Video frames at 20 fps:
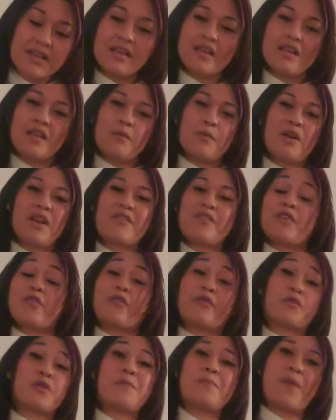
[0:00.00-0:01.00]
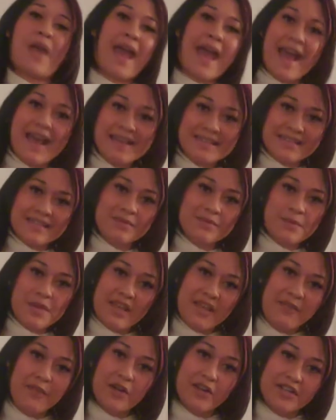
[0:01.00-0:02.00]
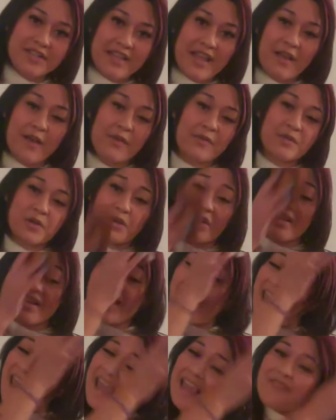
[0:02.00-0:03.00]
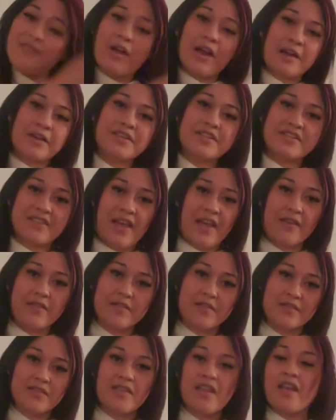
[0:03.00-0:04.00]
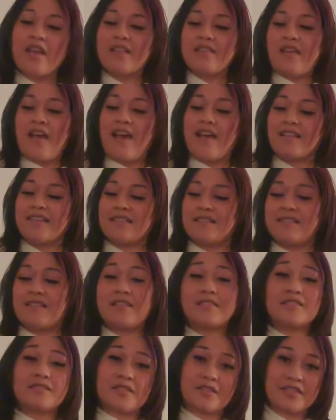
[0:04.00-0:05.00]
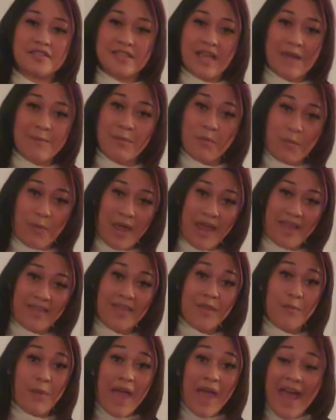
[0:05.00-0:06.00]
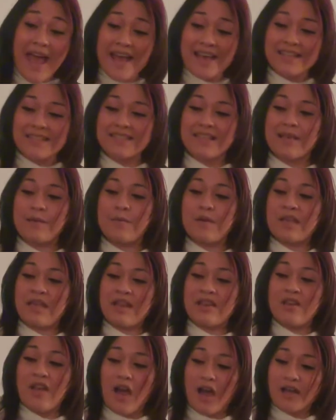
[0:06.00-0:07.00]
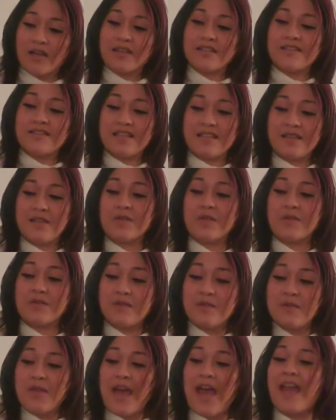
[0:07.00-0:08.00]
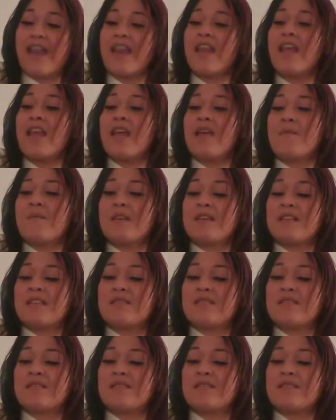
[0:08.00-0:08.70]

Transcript: whatever free pass we give ourselves or gave ourselves to act a certain type of way in the past. Like, we cannot continue to do that, because